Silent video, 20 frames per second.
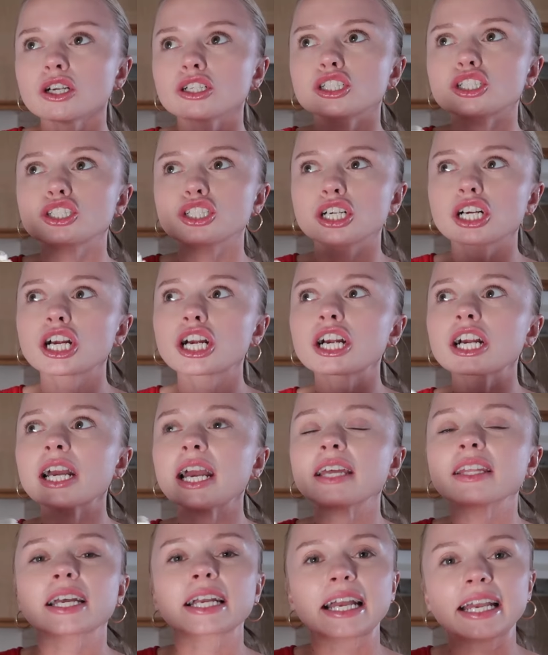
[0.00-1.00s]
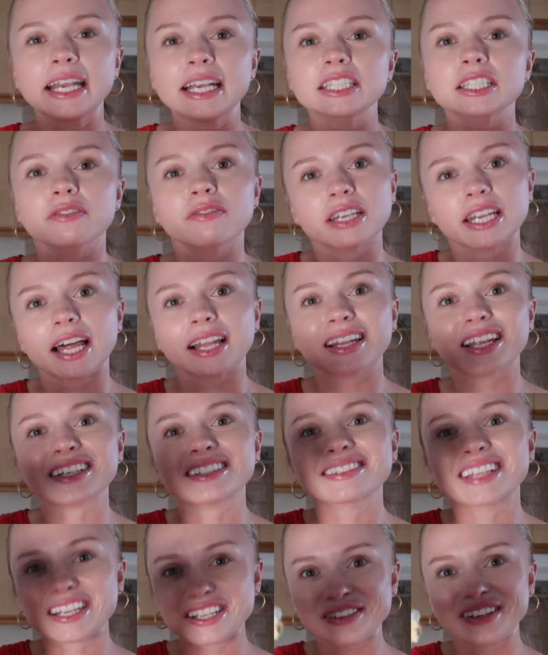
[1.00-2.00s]
Sugar and like a hint of
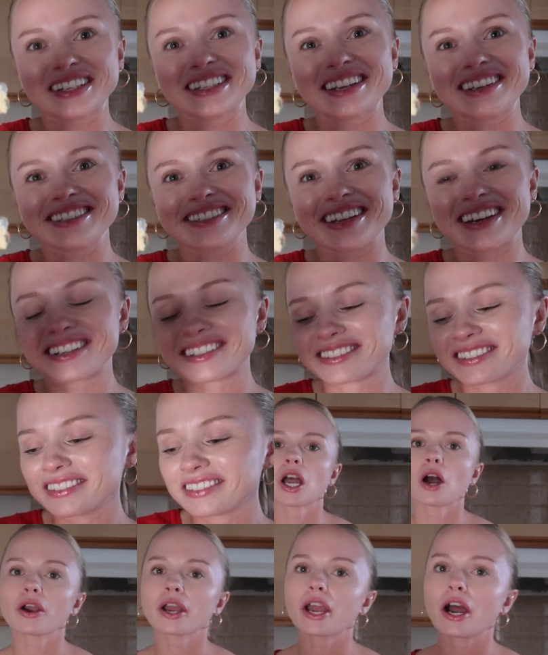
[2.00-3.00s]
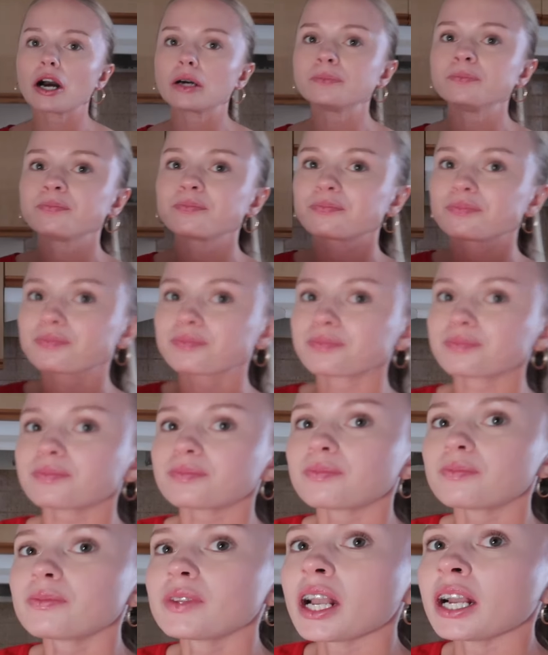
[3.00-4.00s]
vanilla. That's what it tastes like. Okay, y'all.
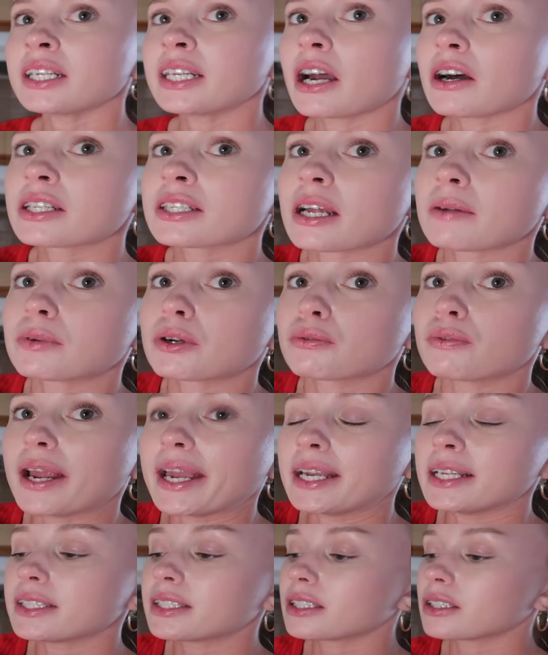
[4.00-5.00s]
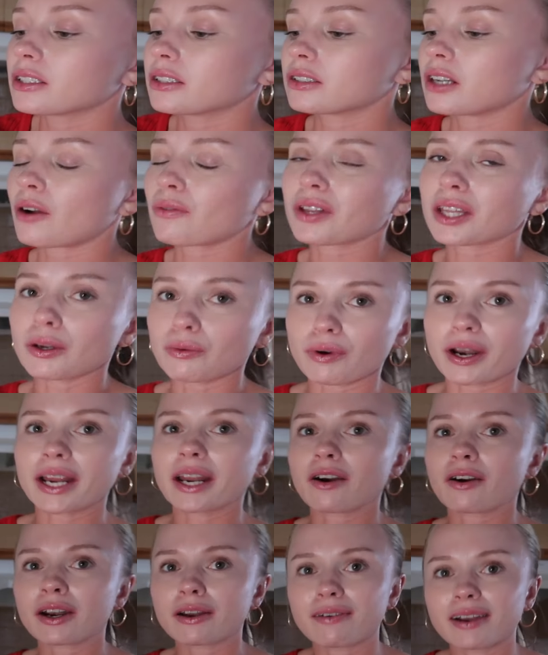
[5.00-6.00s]
Now it's time to rate, not really
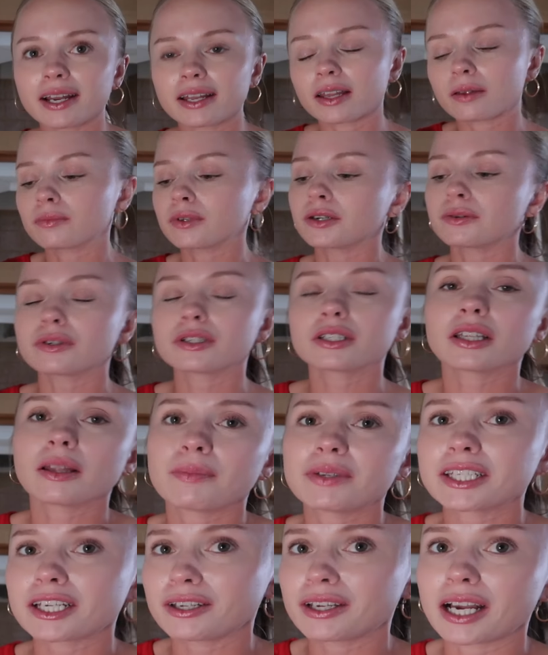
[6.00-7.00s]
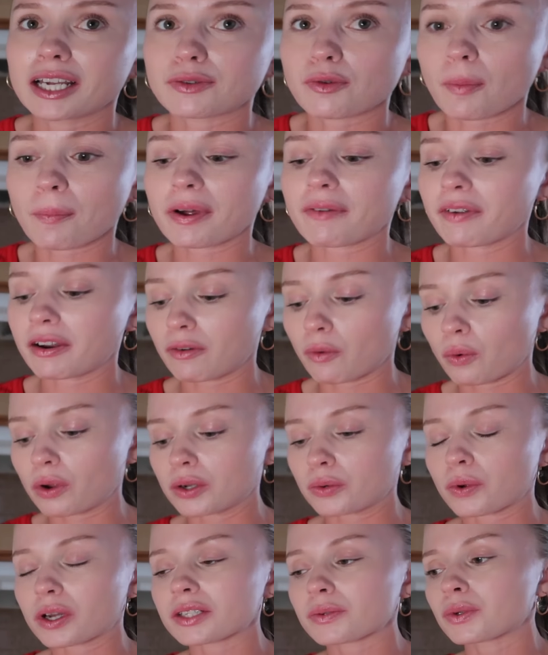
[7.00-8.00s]
rate, I already rated them. Let me tell you guys what my favorite
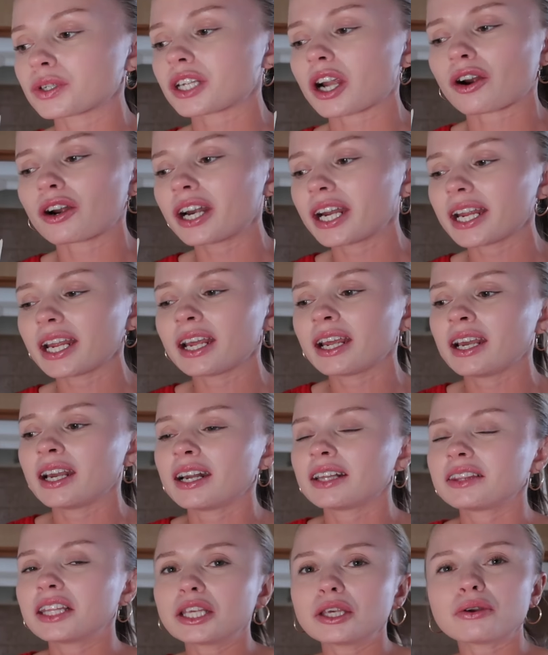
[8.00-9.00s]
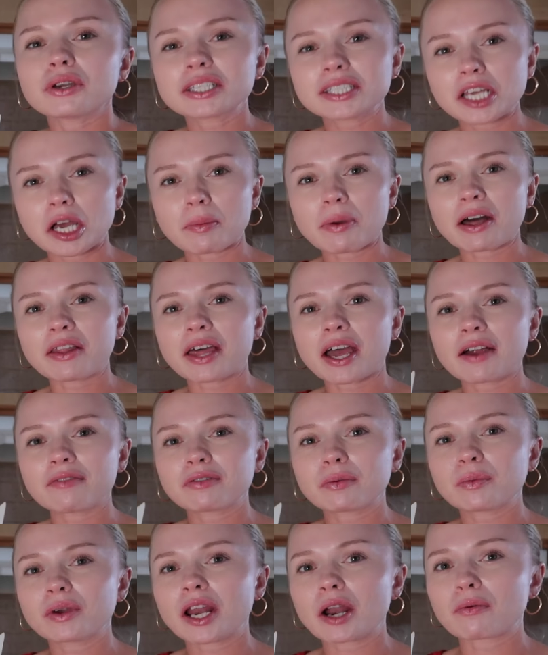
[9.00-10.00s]
one was, which I already think you can tell by that
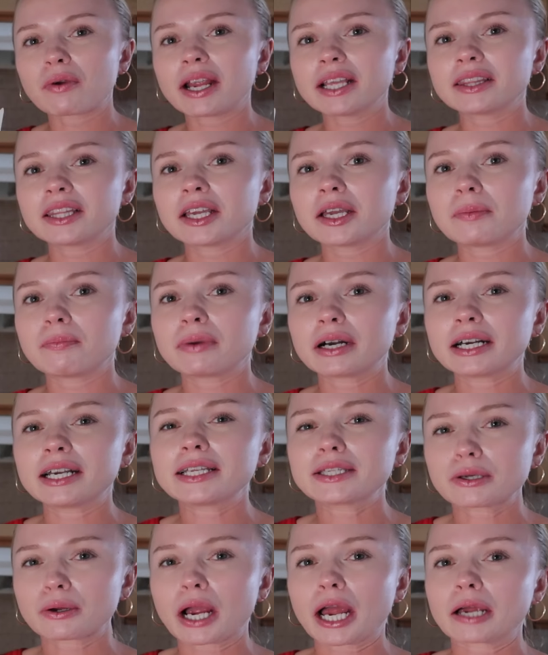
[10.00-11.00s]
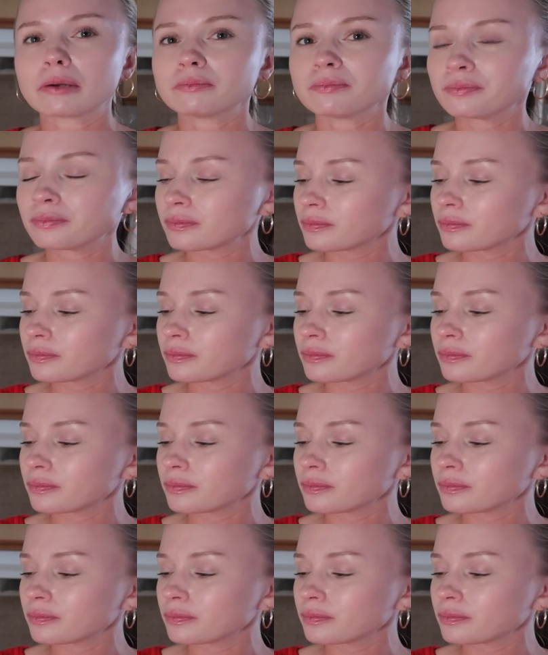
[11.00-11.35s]
from when I rate them, but it's okay.